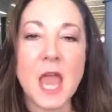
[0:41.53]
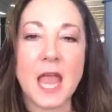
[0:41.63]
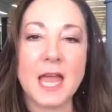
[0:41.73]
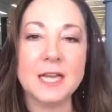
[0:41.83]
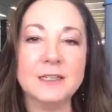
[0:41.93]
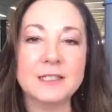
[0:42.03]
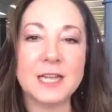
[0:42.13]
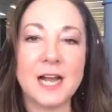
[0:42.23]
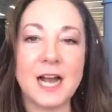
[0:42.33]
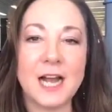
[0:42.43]
And
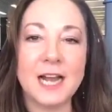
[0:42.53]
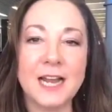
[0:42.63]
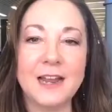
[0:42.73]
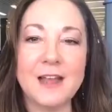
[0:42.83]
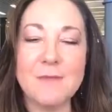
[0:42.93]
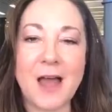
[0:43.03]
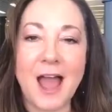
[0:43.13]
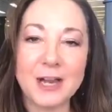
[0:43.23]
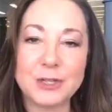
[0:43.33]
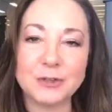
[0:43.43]
I am
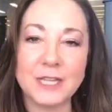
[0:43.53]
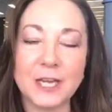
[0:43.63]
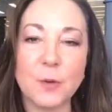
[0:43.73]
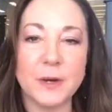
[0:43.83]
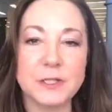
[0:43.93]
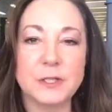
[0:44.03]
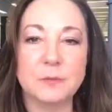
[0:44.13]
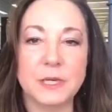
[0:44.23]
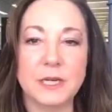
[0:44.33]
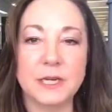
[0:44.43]
actually going to
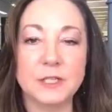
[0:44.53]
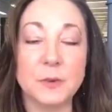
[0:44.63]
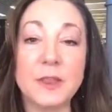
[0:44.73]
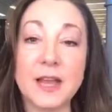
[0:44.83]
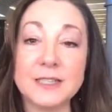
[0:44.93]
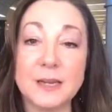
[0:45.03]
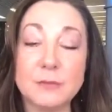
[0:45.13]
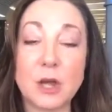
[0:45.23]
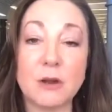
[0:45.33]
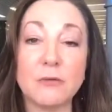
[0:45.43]
be doing that
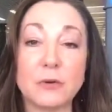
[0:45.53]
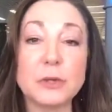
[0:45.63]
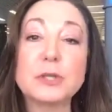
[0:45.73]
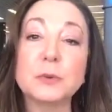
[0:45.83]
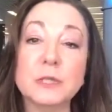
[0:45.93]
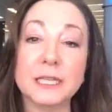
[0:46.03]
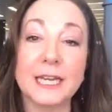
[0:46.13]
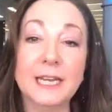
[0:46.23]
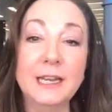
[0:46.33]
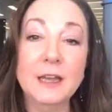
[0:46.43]
same talk
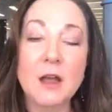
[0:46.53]
virtually